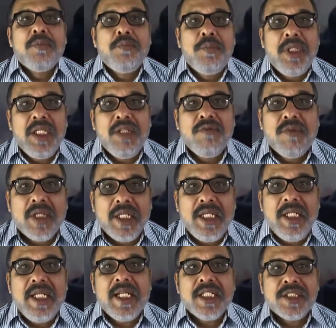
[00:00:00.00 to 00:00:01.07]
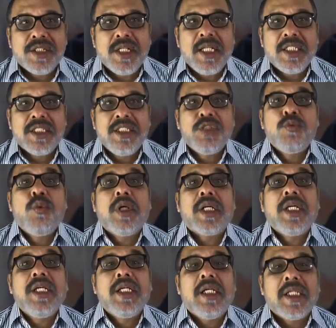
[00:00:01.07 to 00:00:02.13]
being worried and stressed is
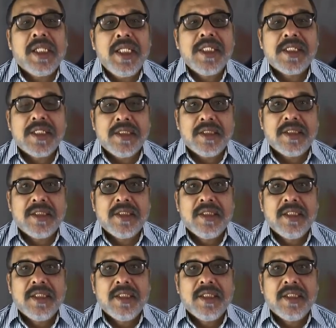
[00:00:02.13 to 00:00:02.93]
working against us.